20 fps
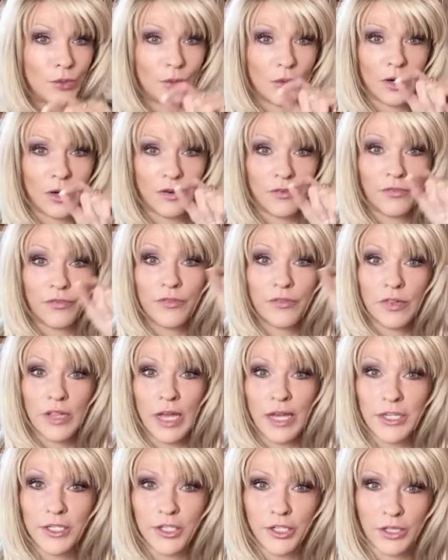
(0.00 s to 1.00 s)

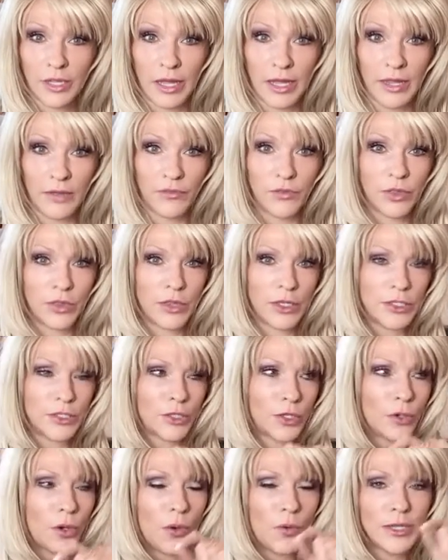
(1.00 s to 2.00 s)
flesh life. This
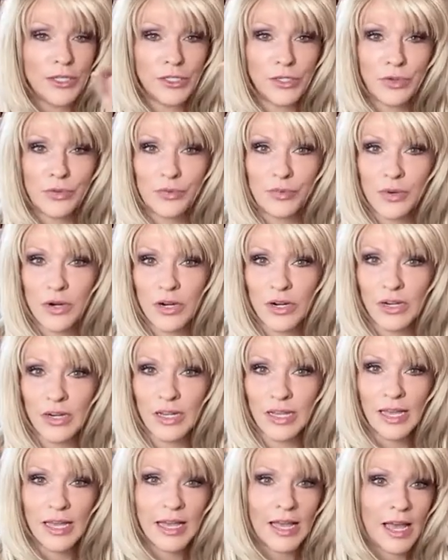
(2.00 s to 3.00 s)
going to
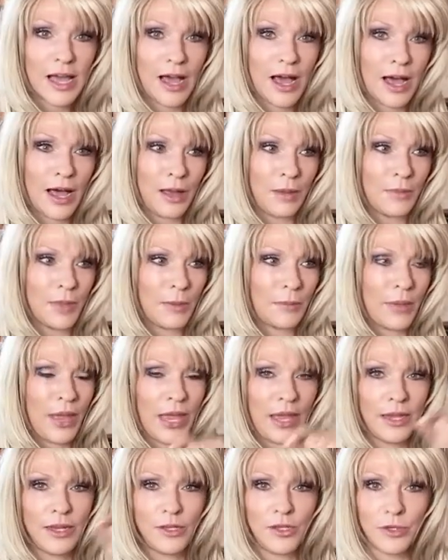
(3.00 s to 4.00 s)
work,
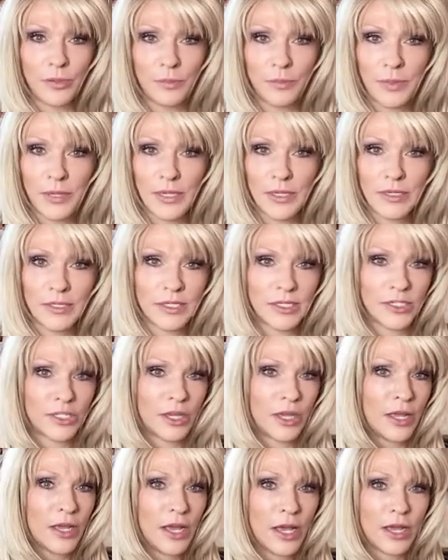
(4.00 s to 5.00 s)
paying your bills,
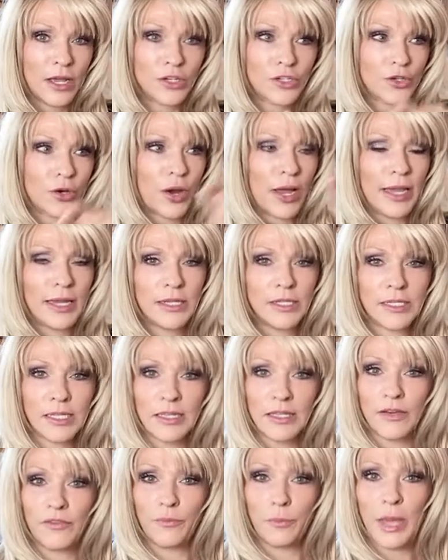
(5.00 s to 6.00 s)
trying to
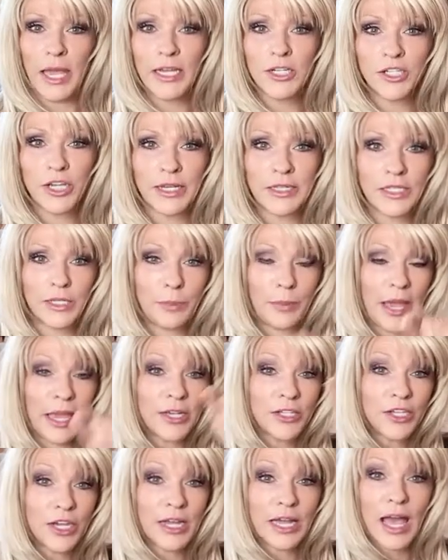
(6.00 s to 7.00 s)
live paycheck to
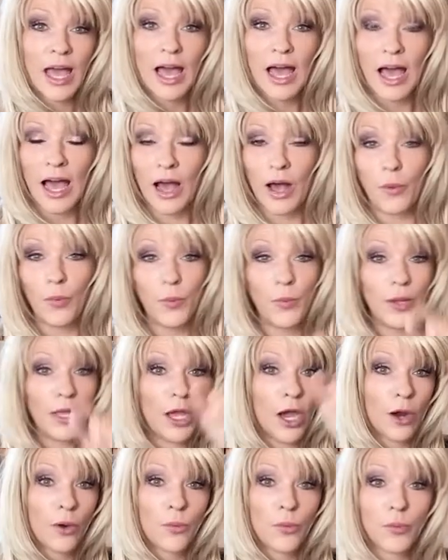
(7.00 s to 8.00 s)
paycheck. We
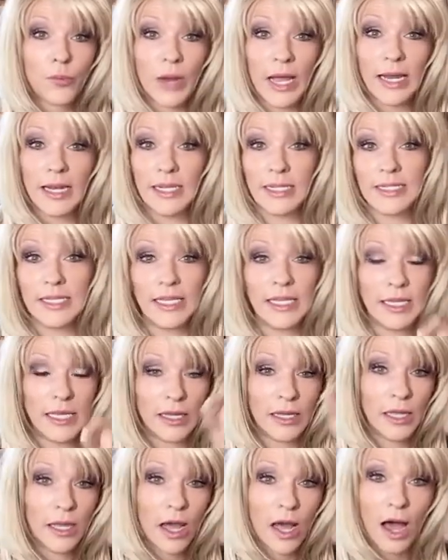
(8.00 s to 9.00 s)
are ready to
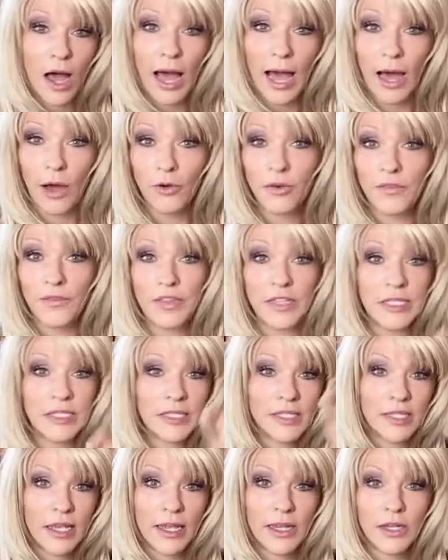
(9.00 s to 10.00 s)
get out of this
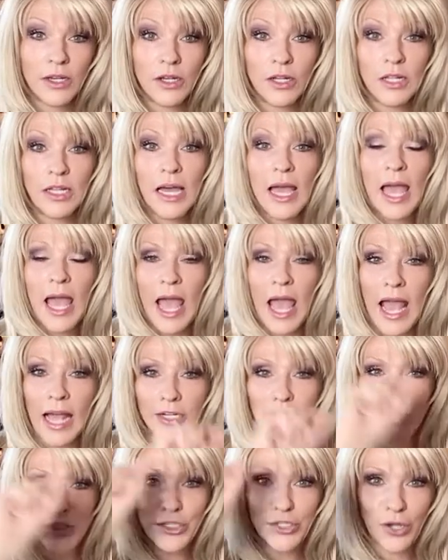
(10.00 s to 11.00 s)
cycle and
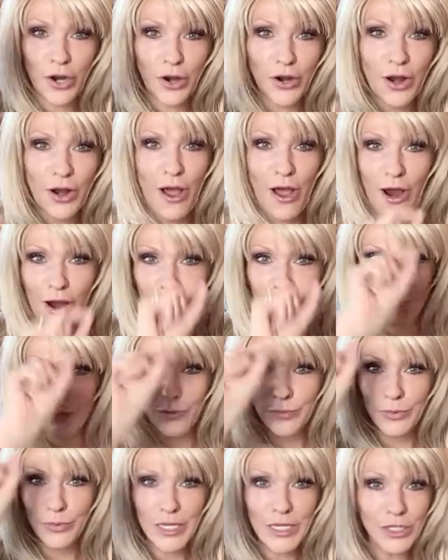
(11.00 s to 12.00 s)
start our
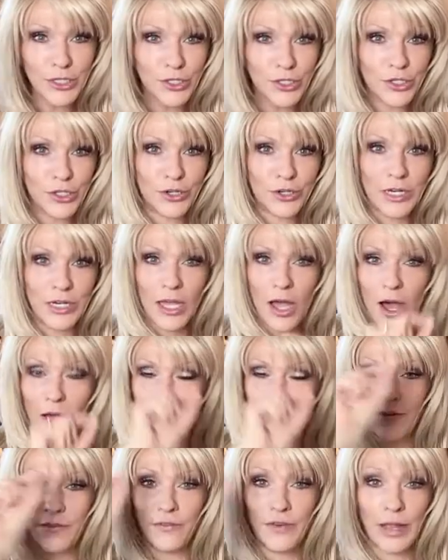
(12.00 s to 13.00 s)
real journey on
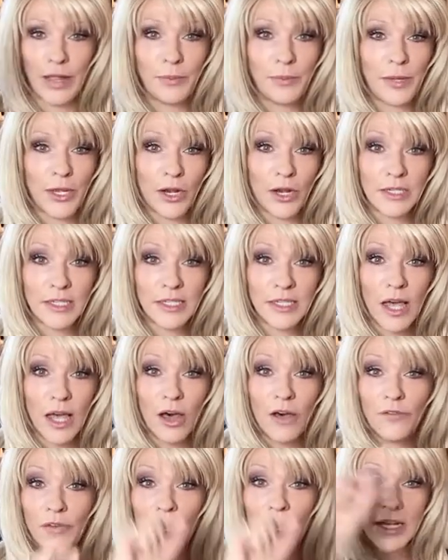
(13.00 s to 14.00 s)
developing
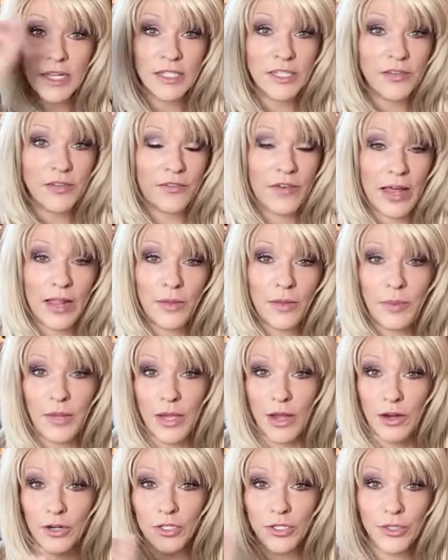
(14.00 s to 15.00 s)
ourselves, developing
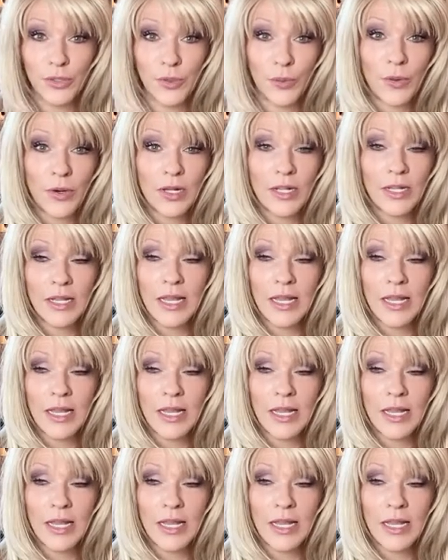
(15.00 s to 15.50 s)
our soul,